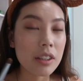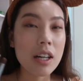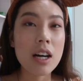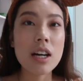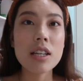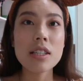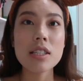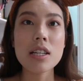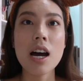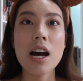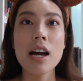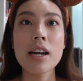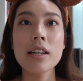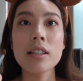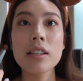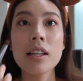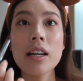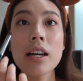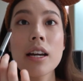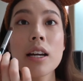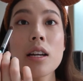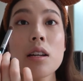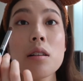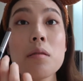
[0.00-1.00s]
not tight
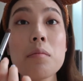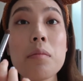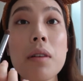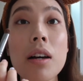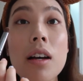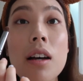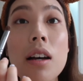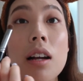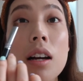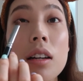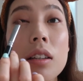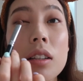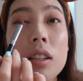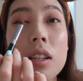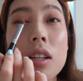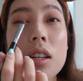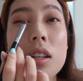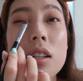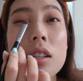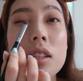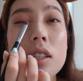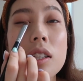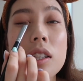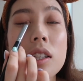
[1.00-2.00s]
line, but I'm
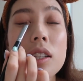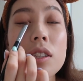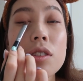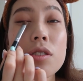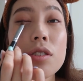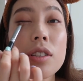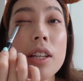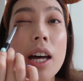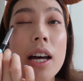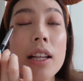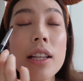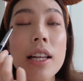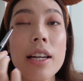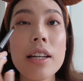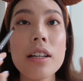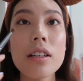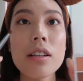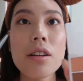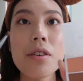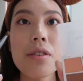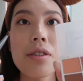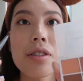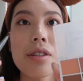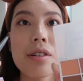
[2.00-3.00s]
gonna do that like
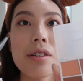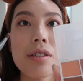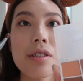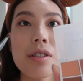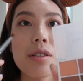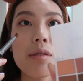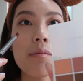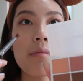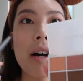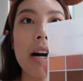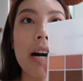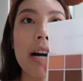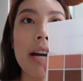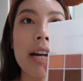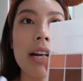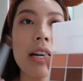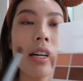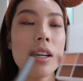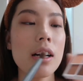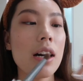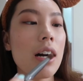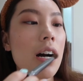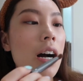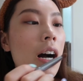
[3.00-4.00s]
closer to
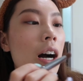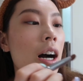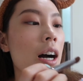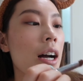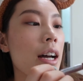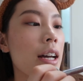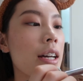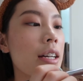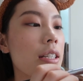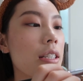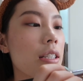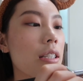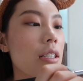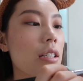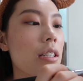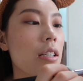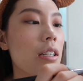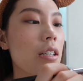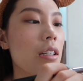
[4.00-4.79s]
my eyes.